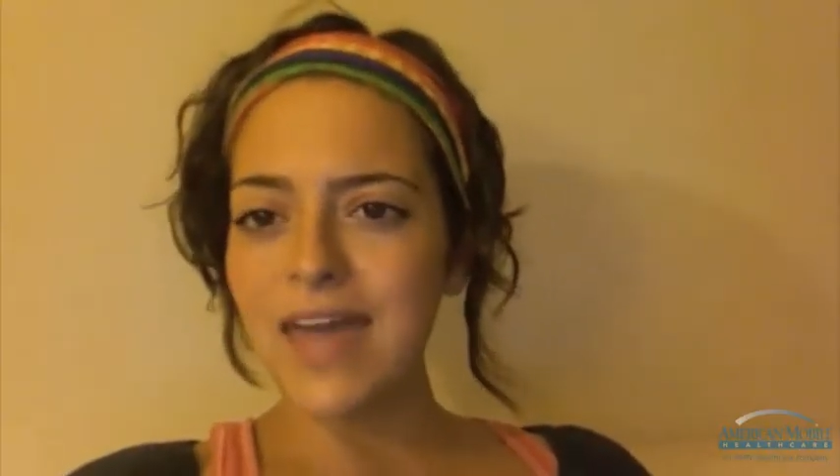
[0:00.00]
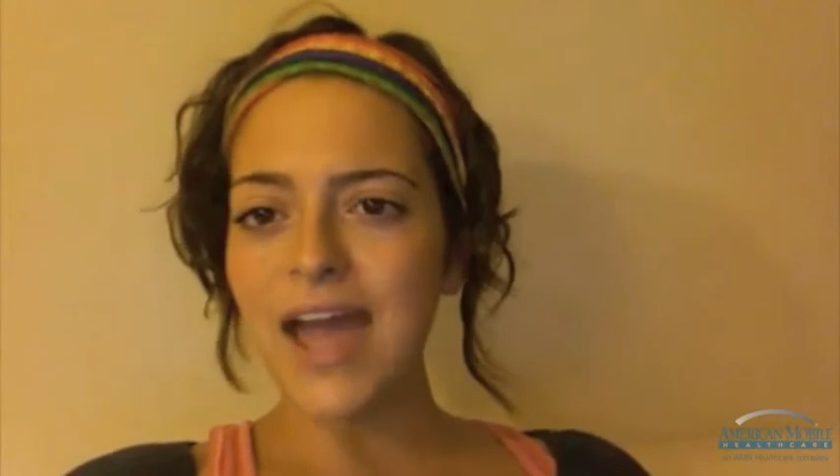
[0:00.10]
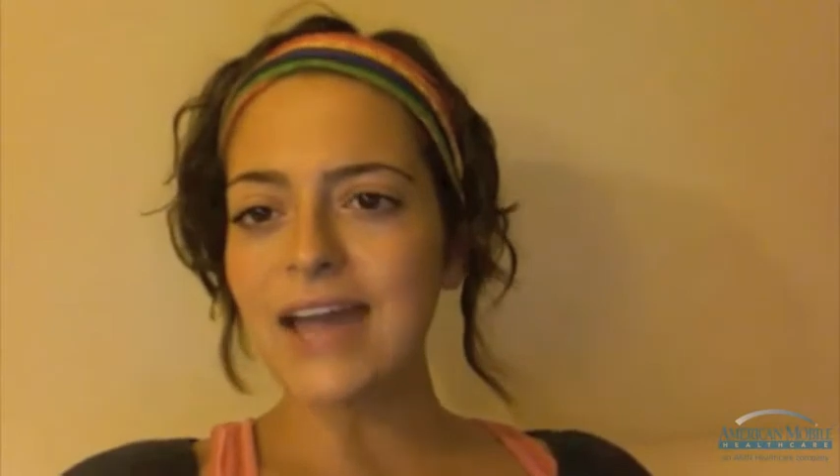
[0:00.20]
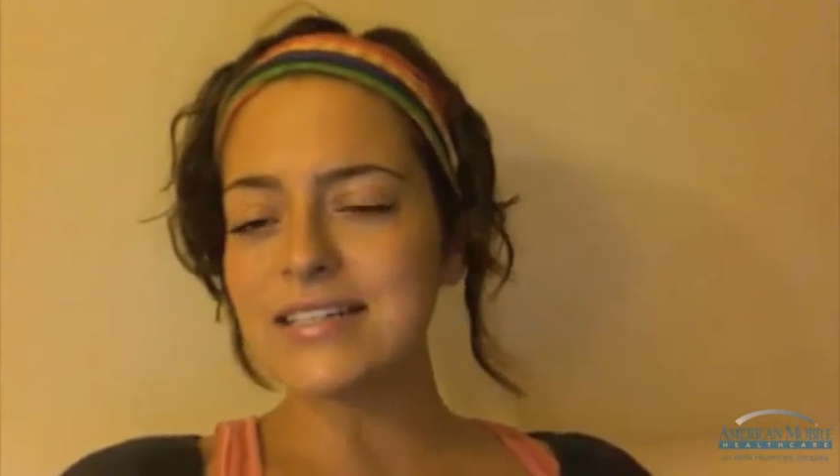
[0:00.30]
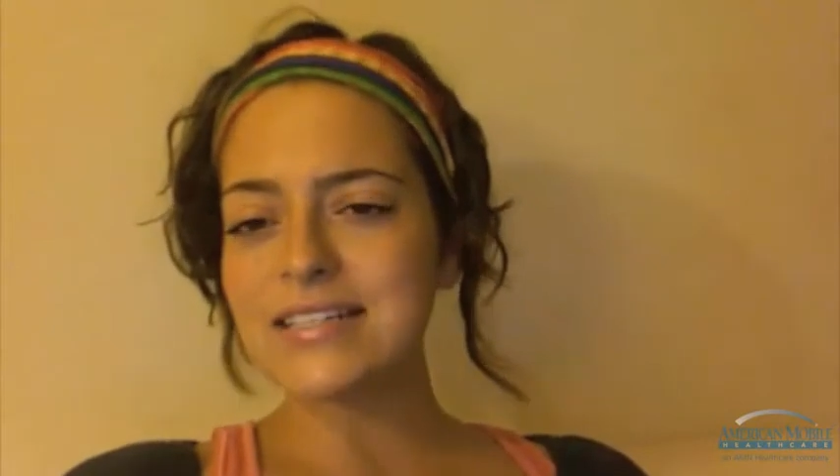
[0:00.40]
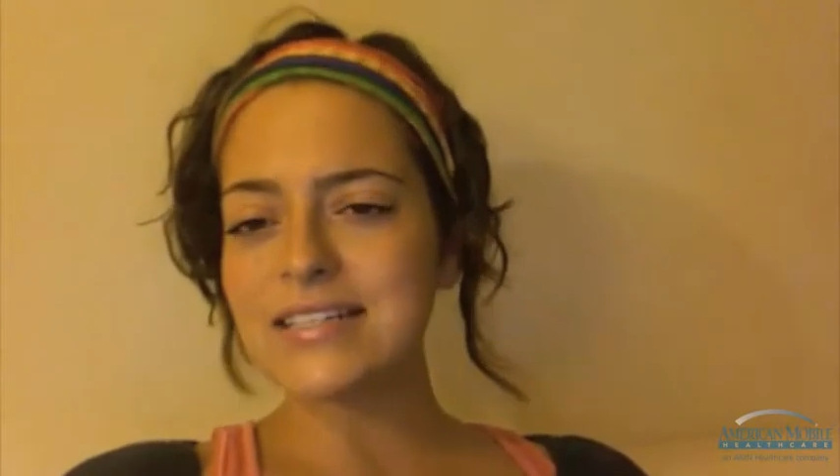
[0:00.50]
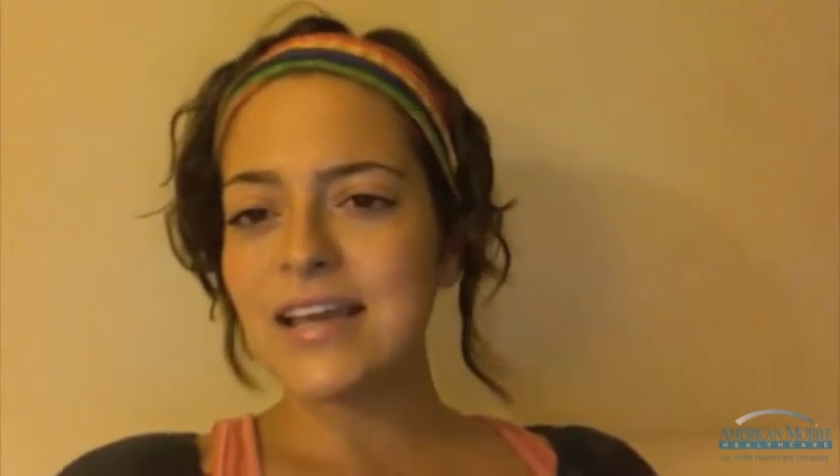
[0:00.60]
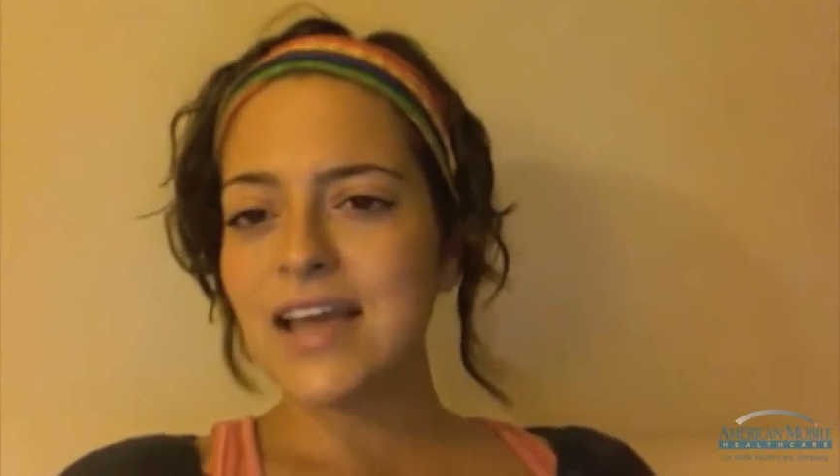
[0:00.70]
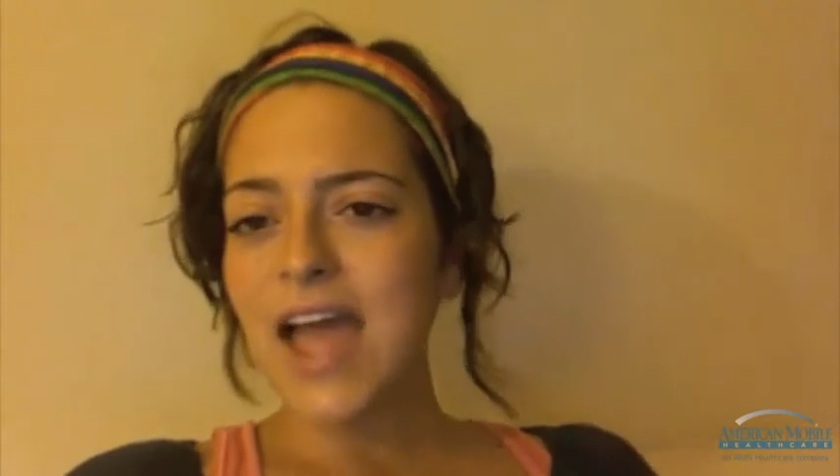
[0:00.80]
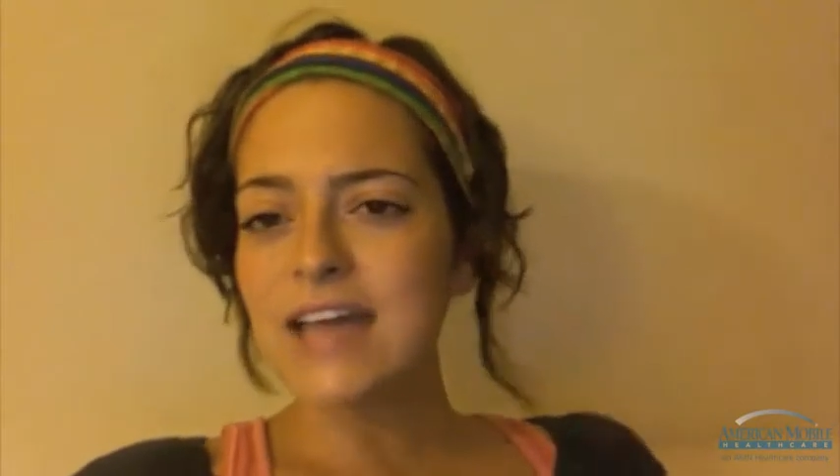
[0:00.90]
that
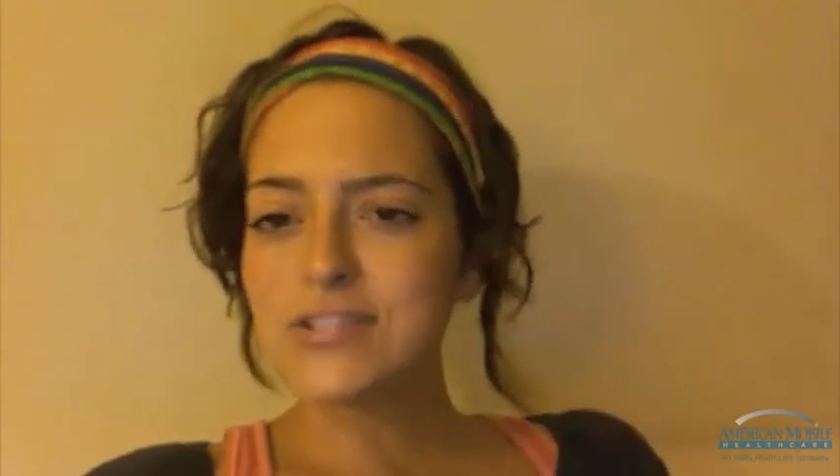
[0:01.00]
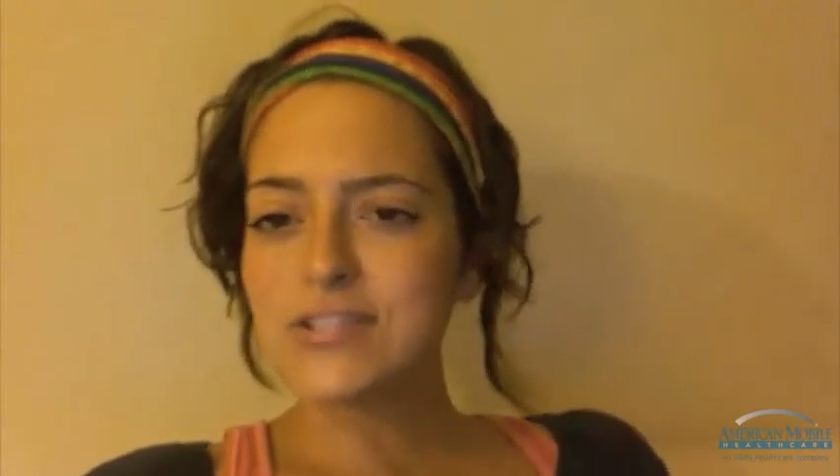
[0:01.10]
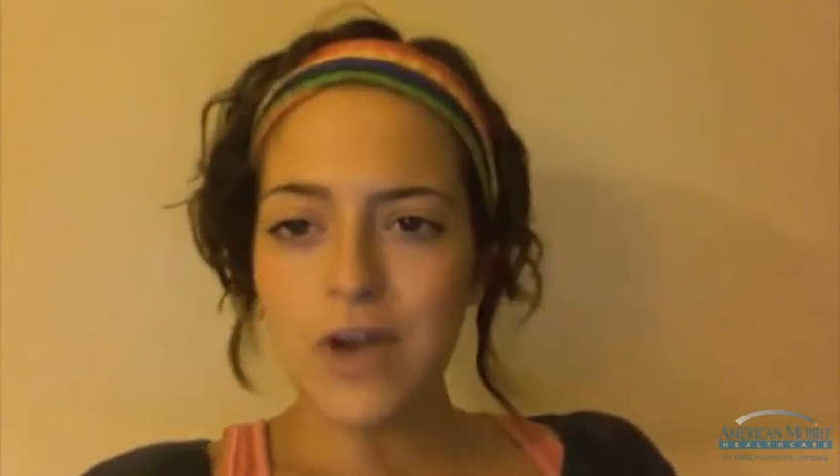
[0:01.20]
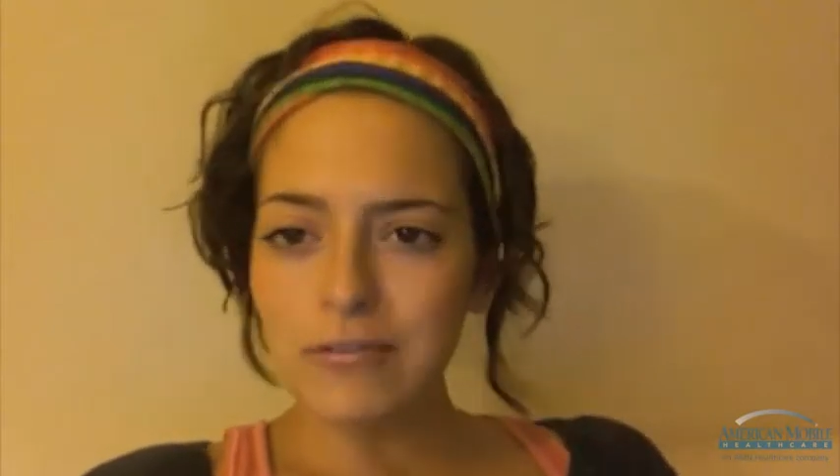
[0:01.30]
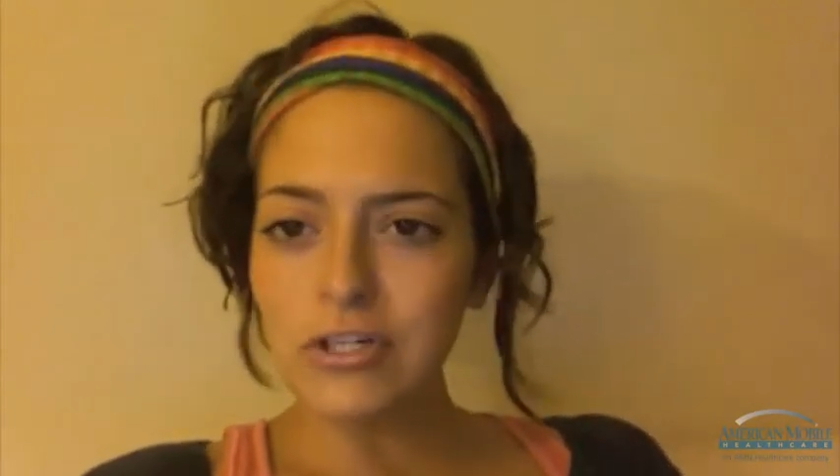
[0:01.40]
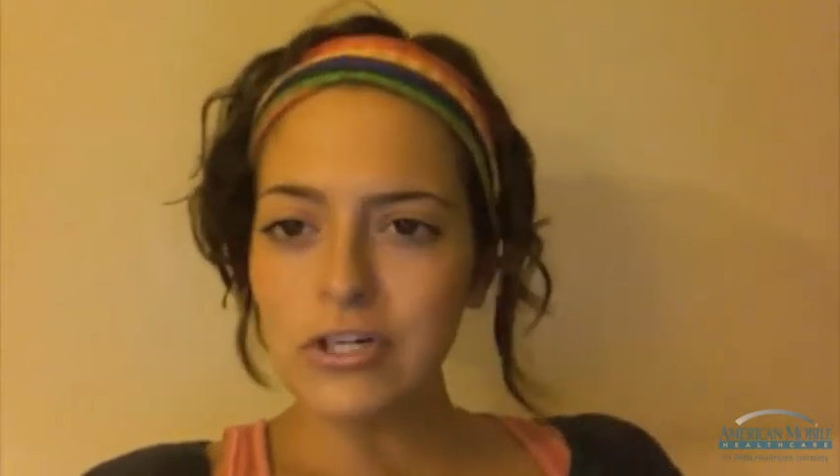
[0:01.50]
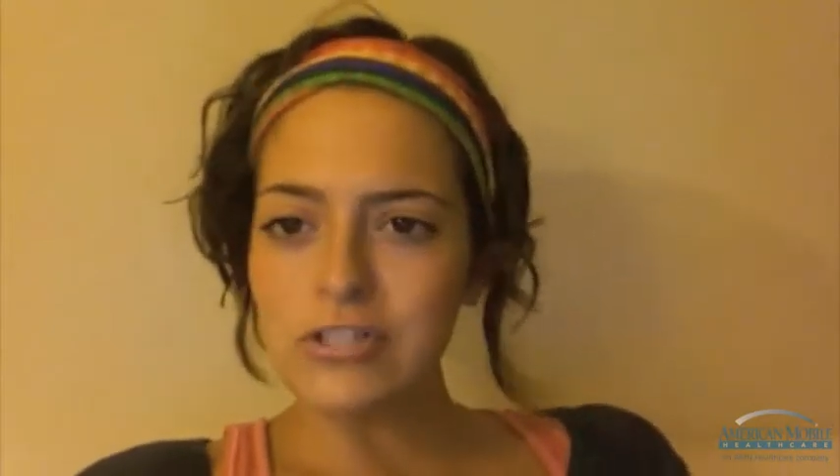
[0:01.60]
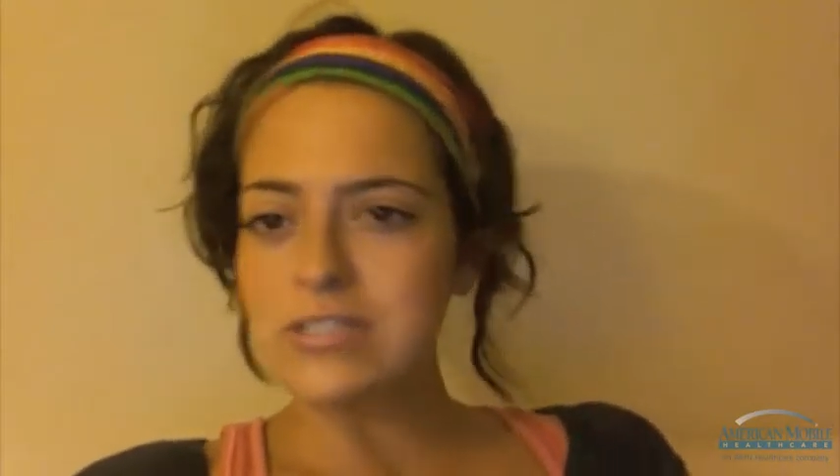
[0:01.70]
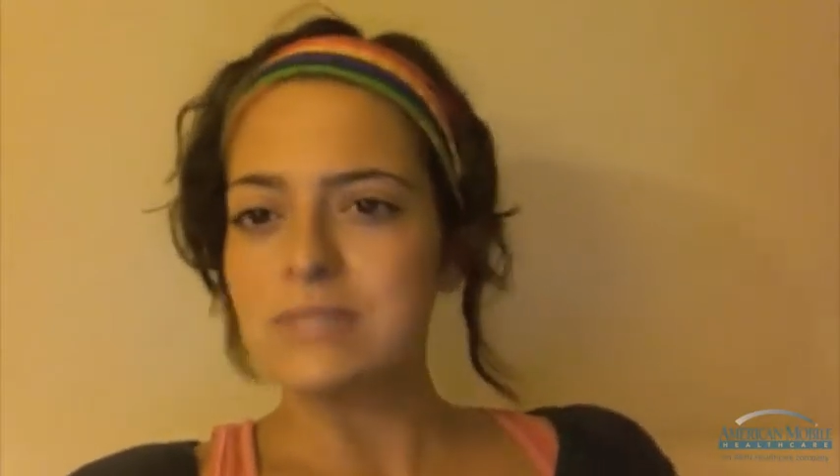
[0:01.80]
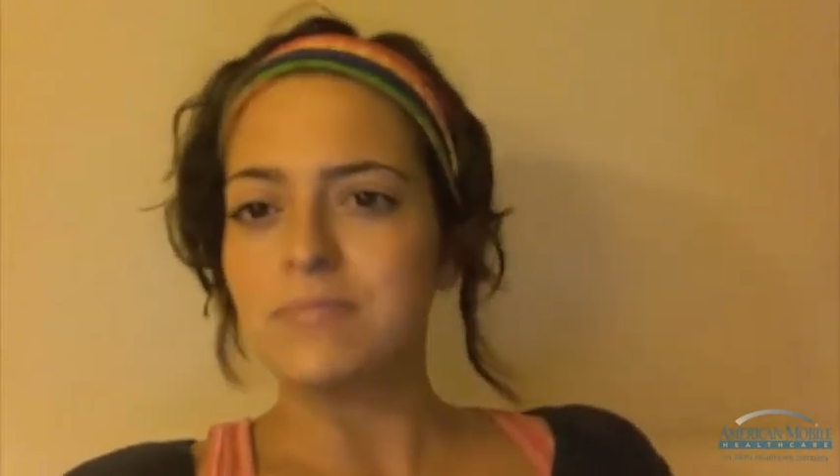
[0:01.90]
as a travel
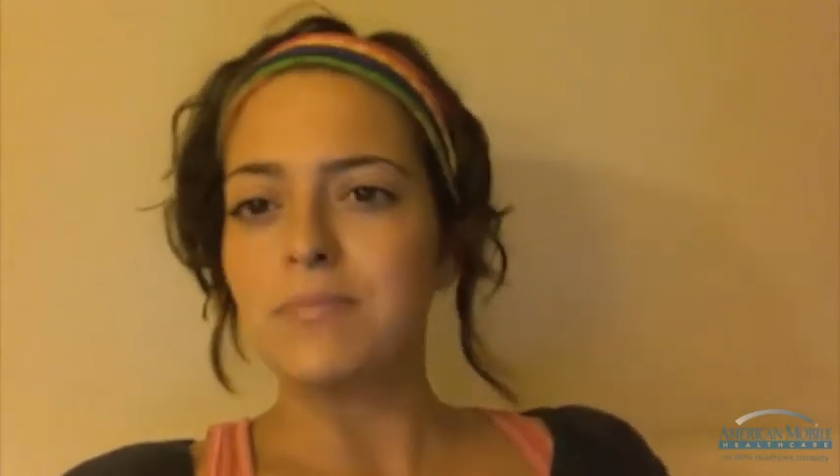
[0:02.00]
nurse,